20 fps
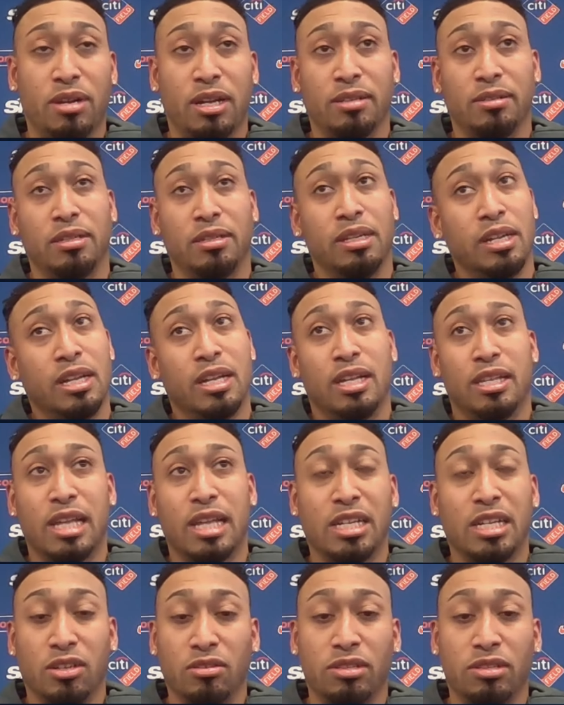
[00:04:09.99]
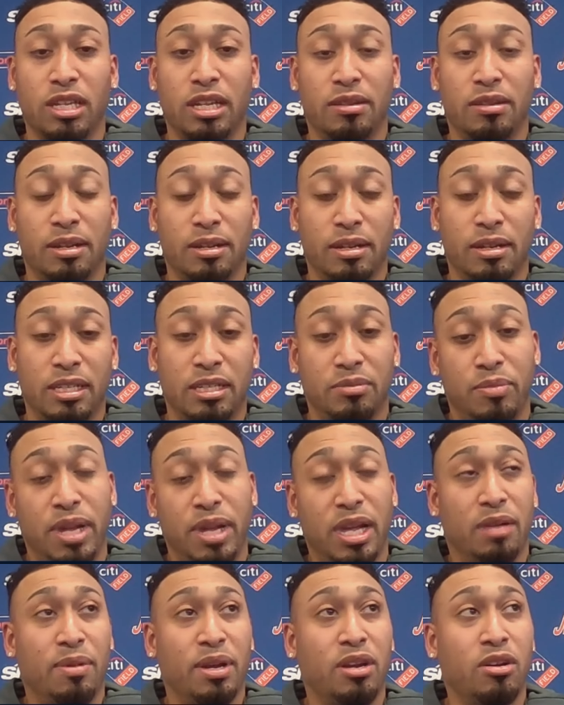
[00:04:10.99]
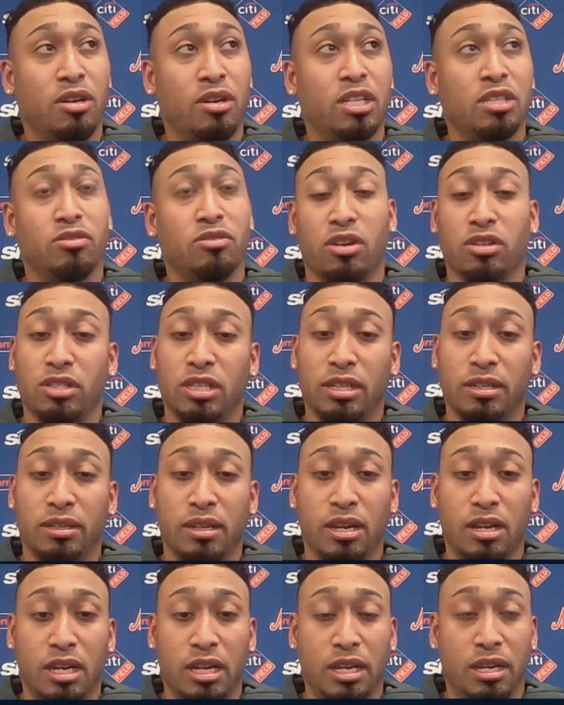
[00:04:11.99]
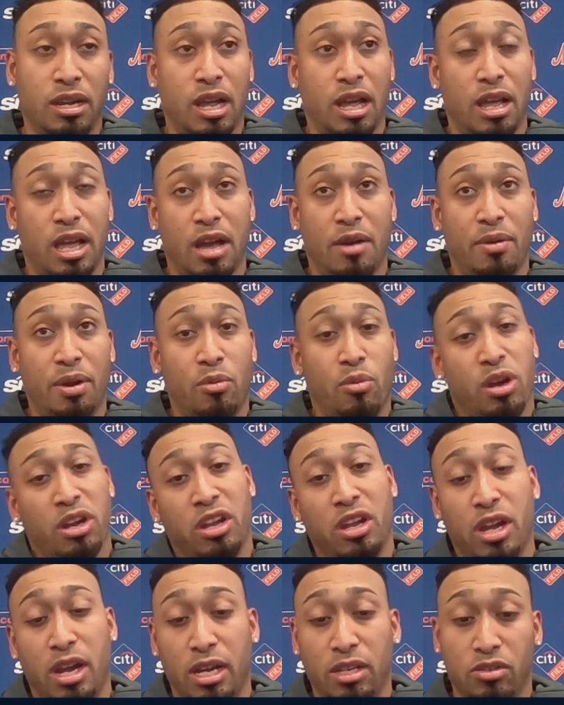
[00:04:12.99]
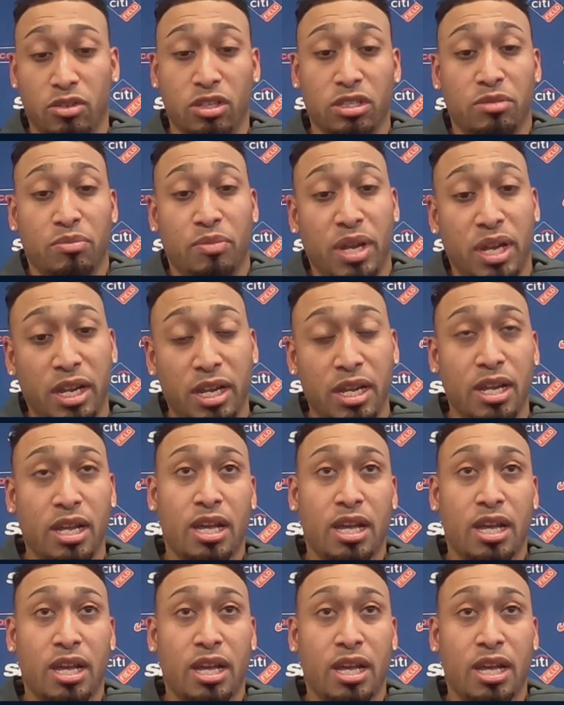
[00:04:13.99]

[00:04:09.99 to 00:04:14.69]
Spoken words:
And that's something is big, because he trusts in everyone here. He trusts me.